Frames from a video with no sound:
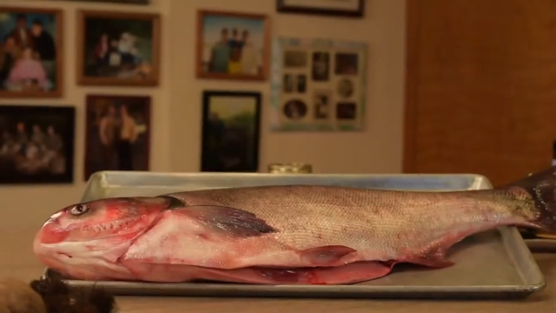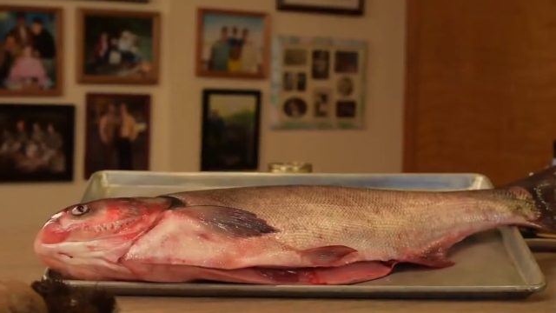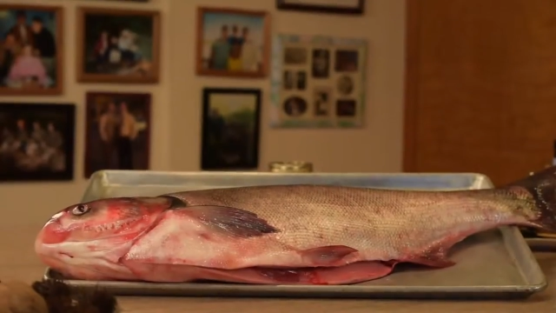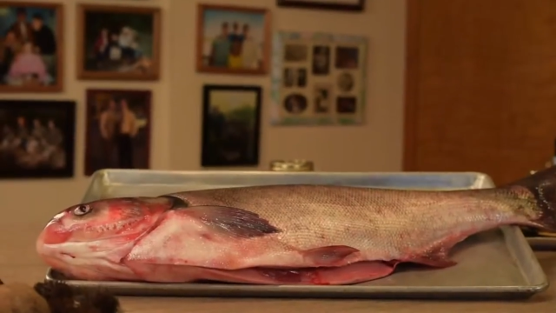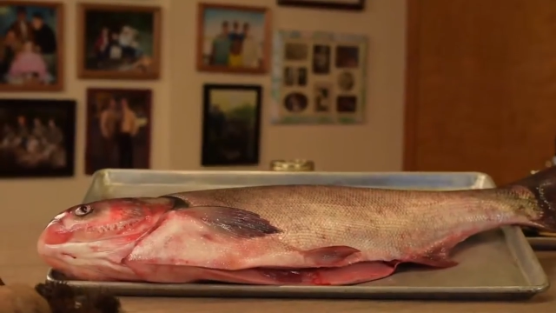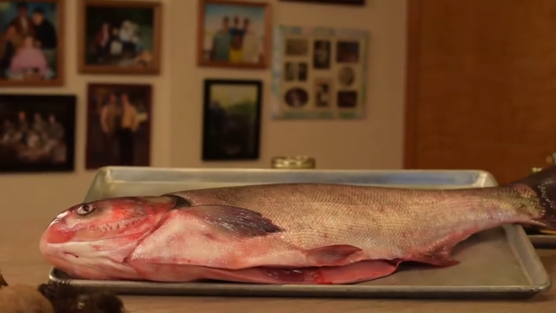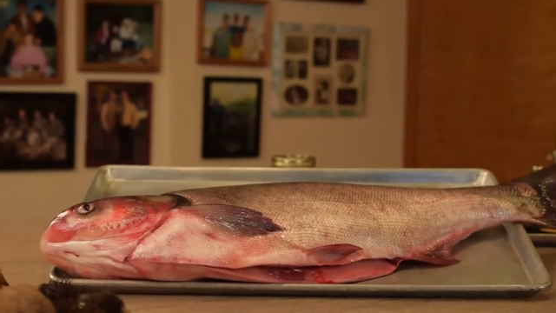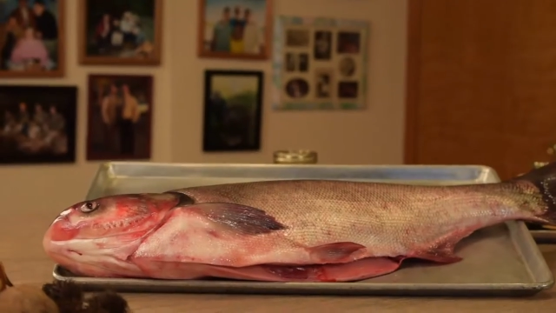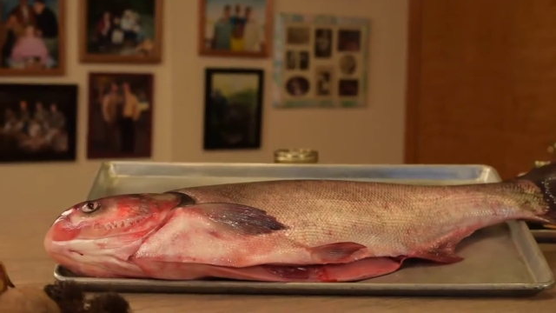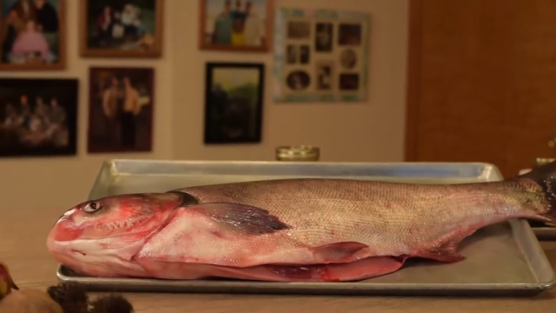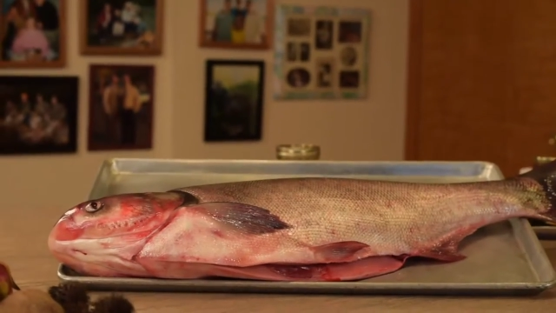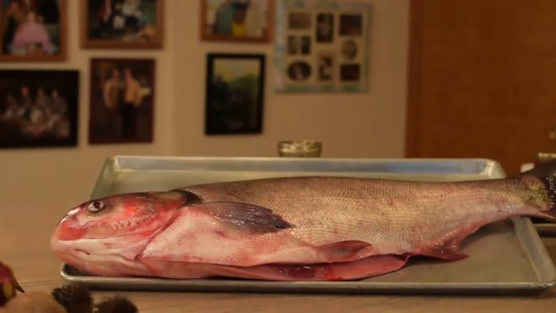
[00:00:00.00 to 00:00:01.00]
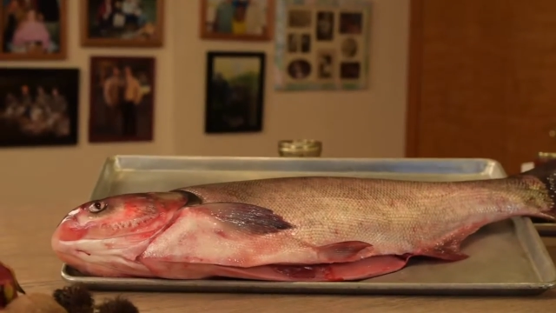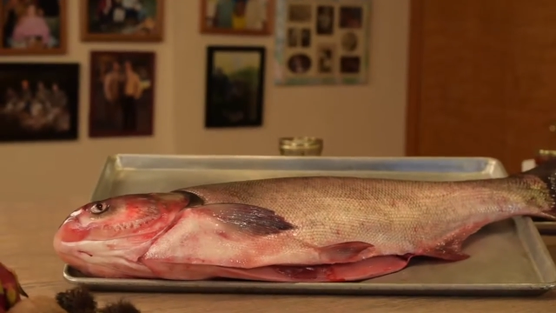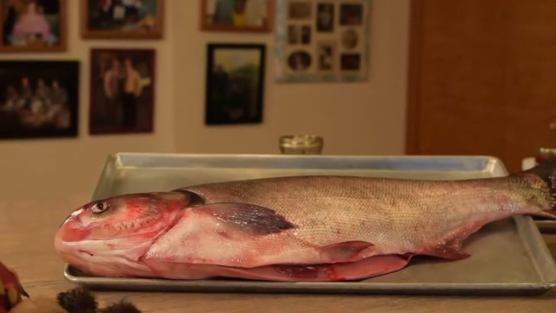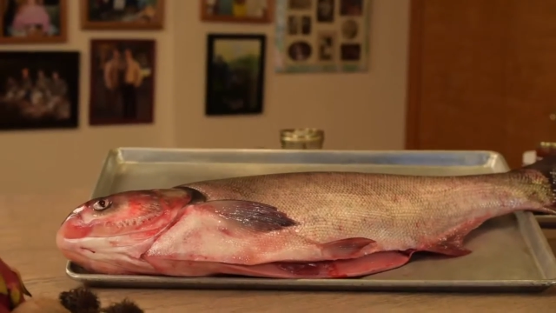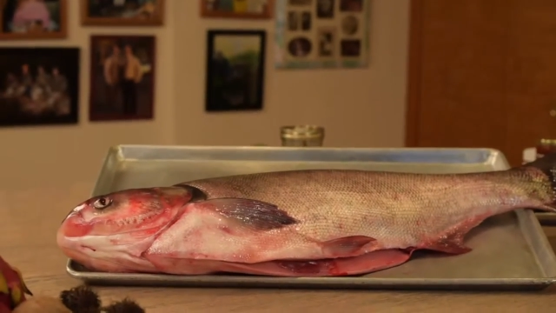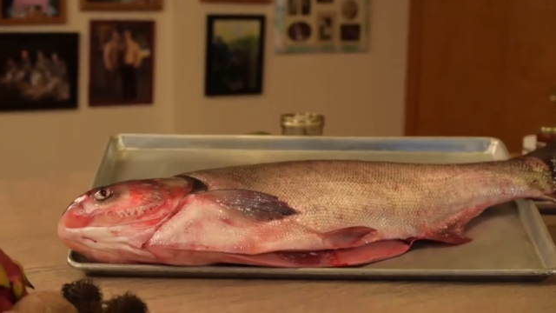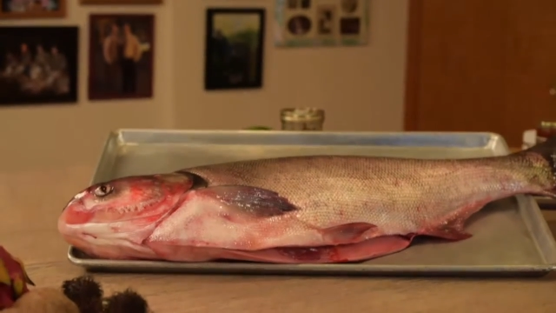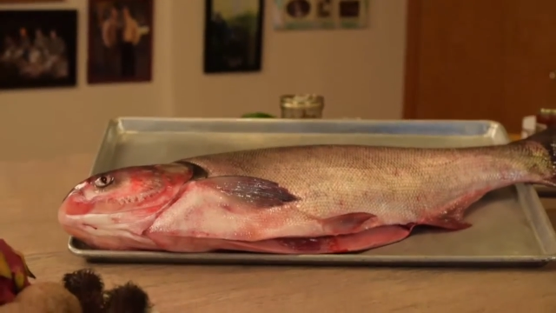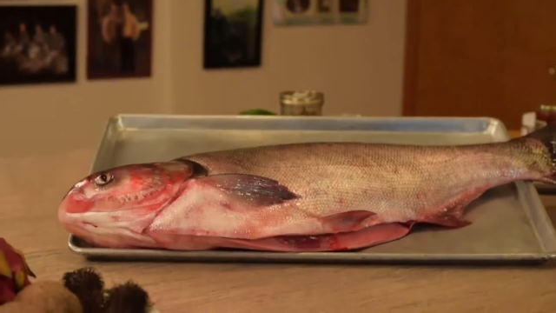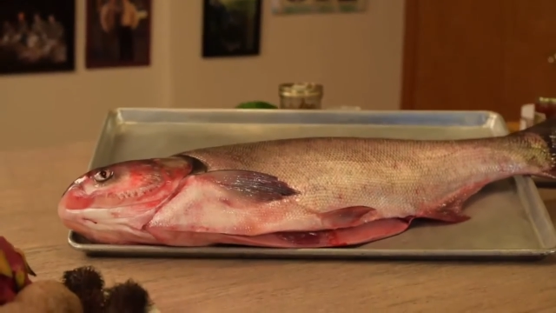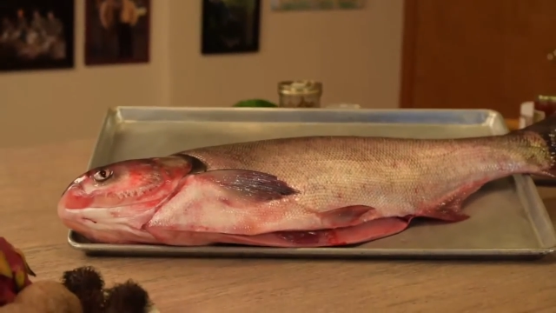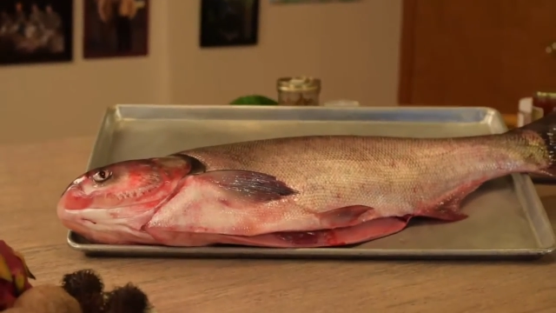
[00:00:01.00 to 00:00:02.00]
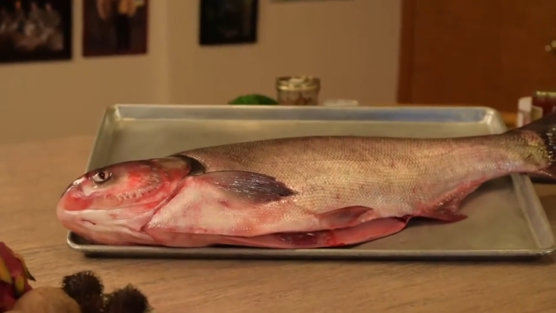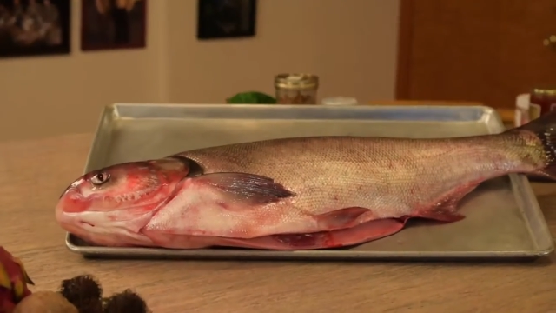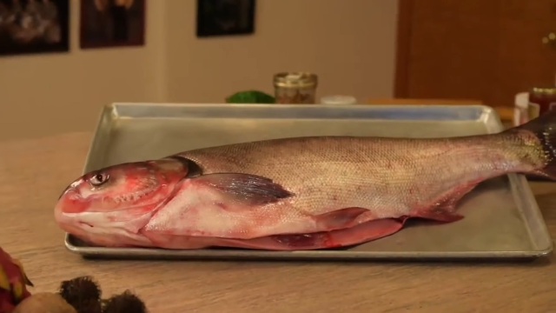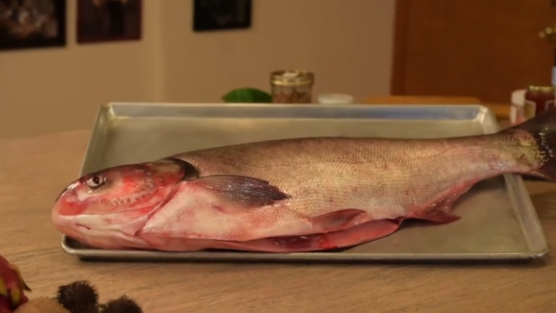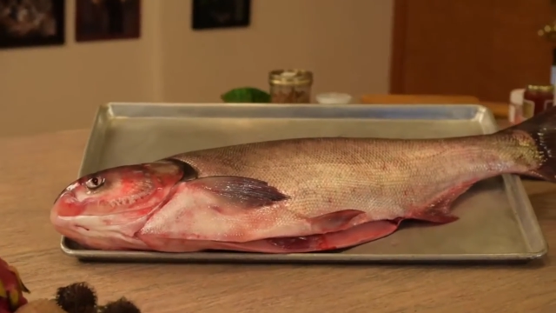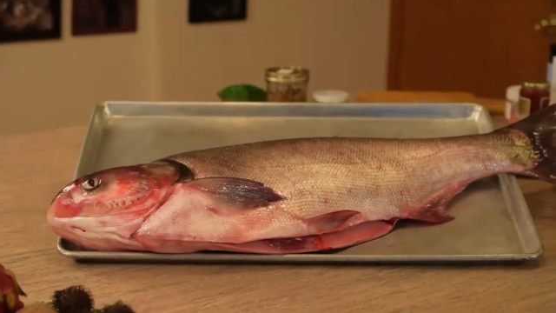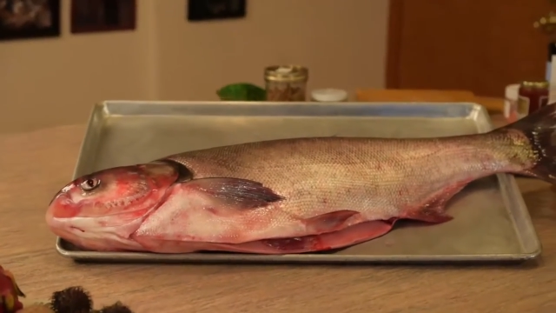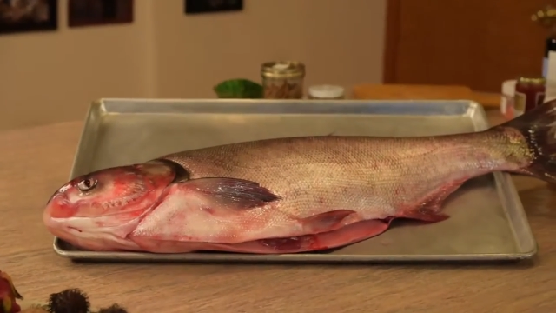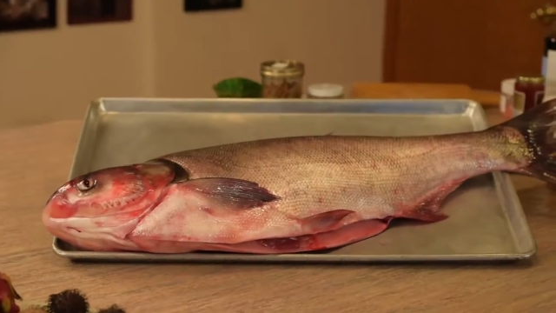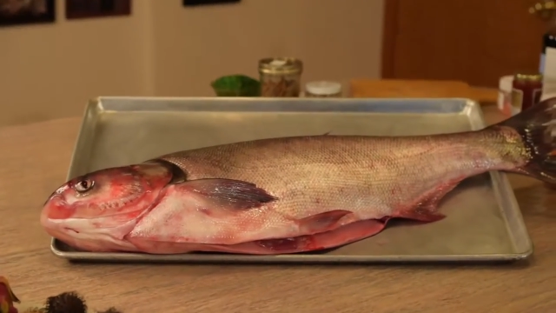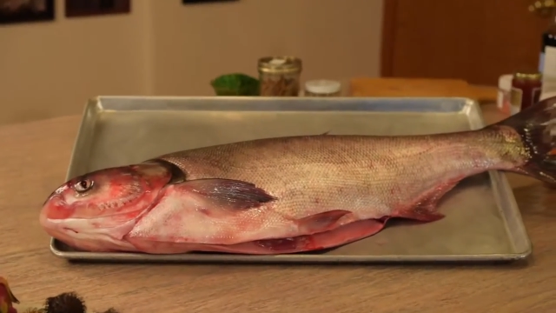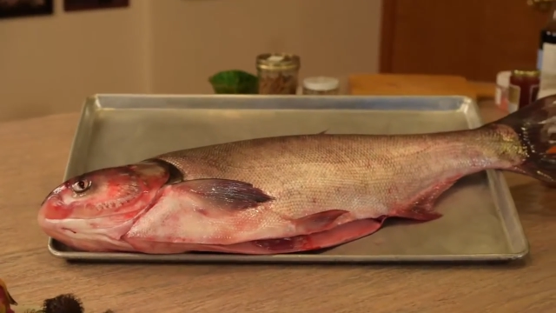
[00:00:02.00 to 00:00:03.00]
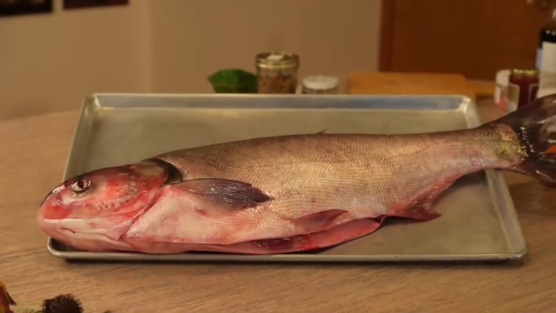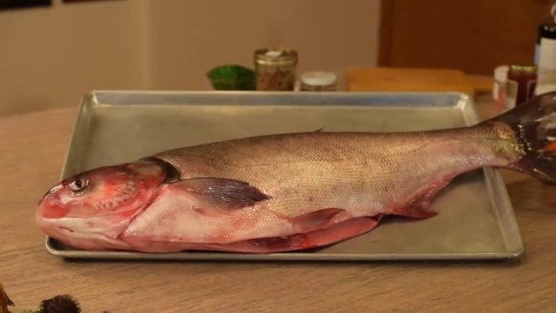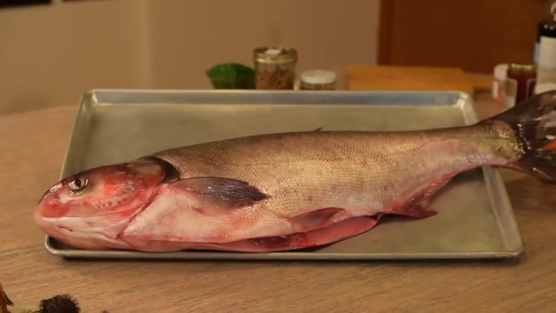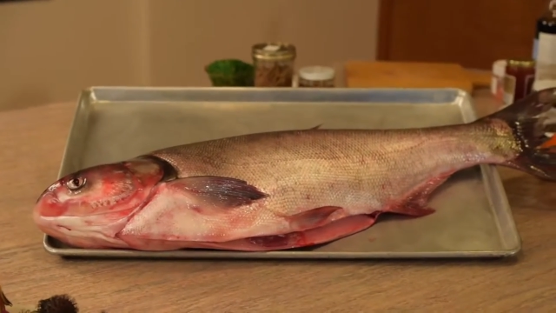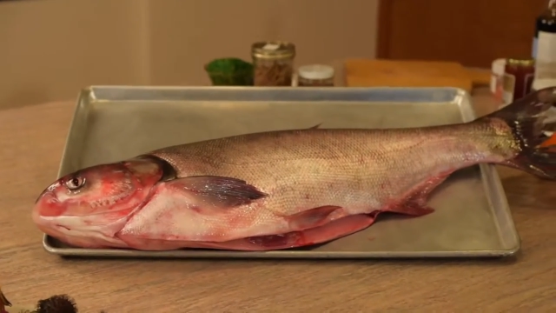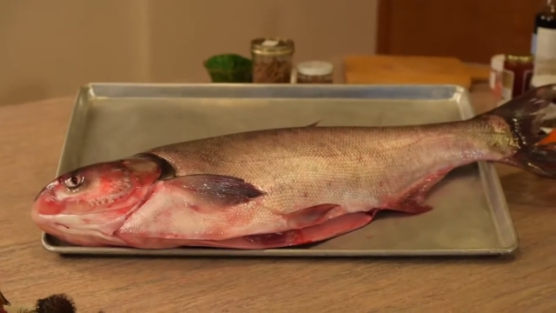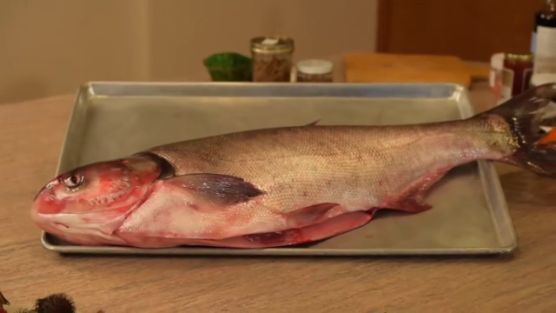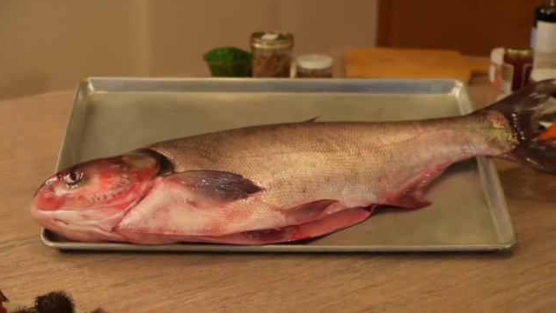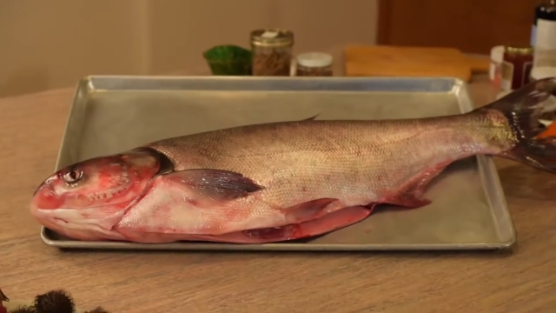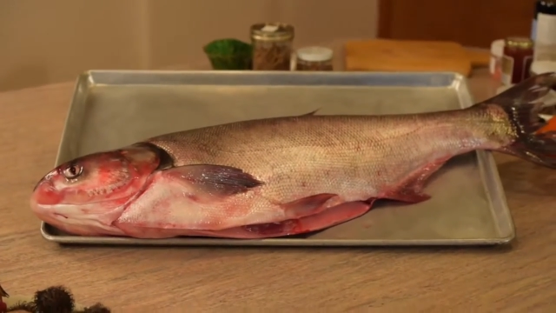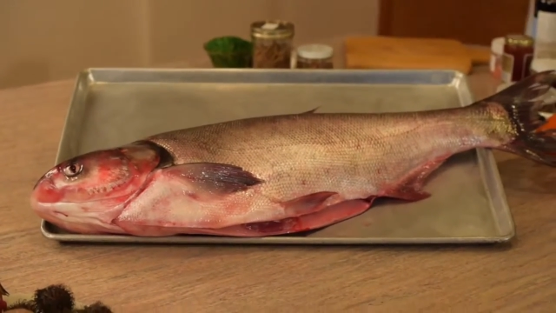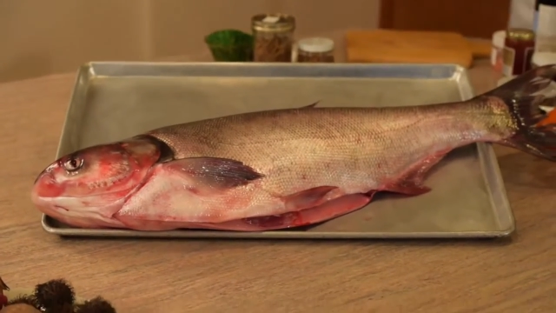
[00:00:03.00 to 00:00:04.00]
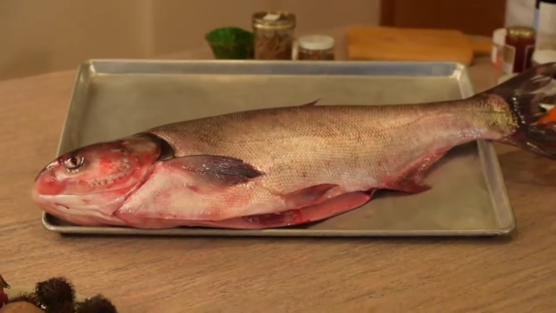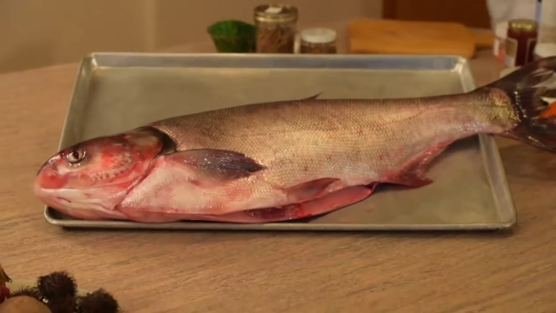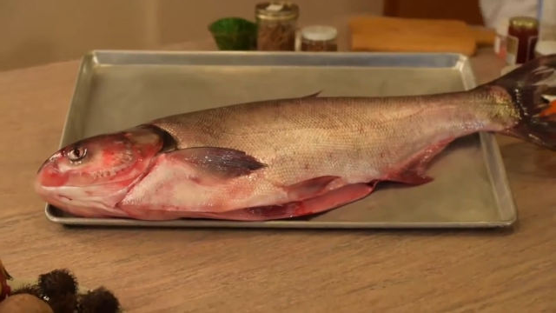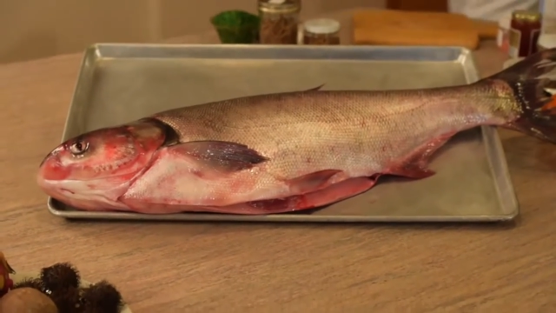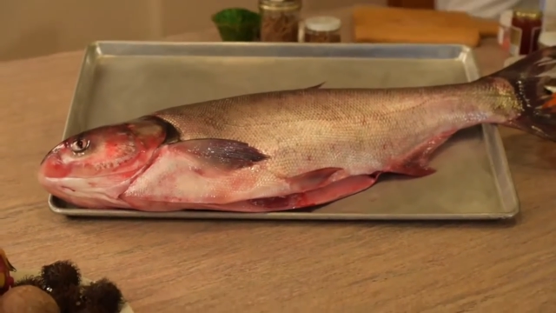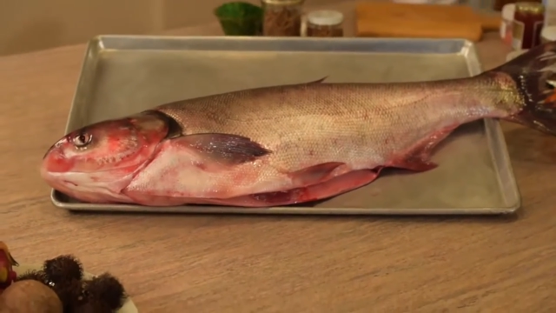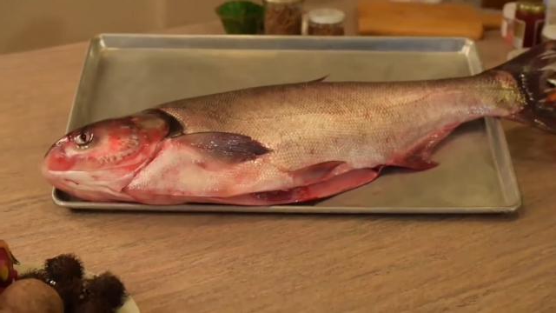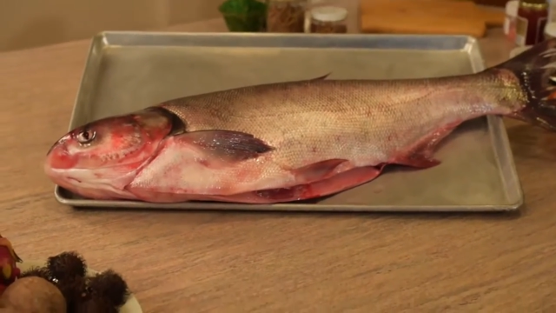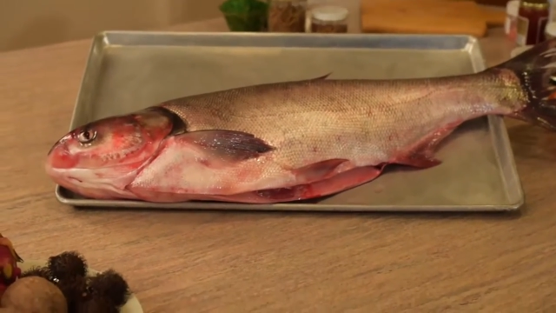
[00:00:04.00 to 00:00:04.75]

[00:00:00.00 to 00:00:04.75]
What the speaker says: Nobody's mouth can be seen.